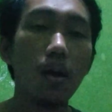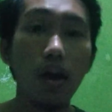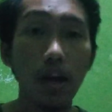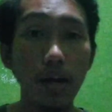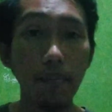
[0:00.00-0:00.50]

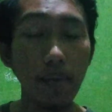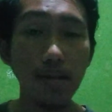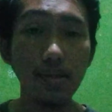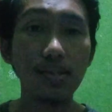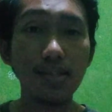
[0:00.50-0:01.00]
And the
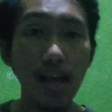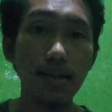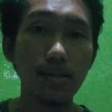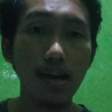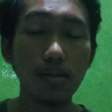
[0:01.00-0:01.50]
man
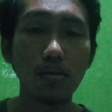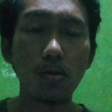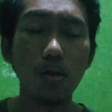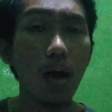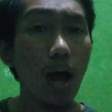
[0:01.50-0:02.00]
said that,
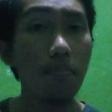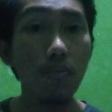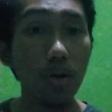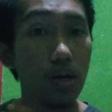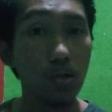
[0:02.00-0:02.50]
I'm
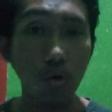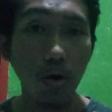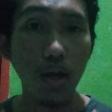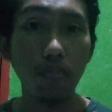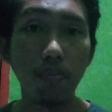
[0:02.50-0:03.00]
really
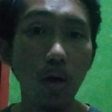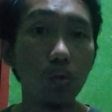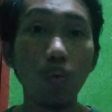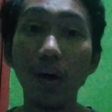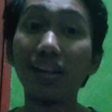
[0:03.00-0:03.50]
sorry
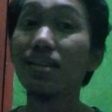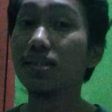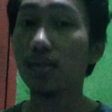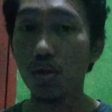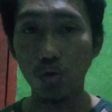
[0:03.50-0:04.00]
about what I
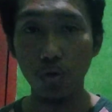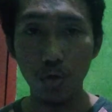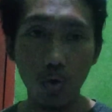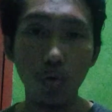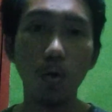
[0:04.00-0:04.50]
said to
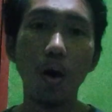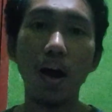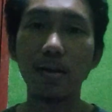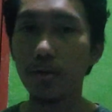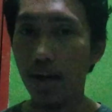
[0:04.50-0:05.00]
you
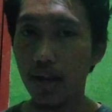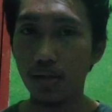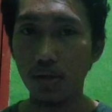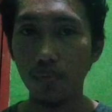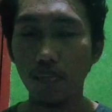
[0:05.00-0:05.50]
other night.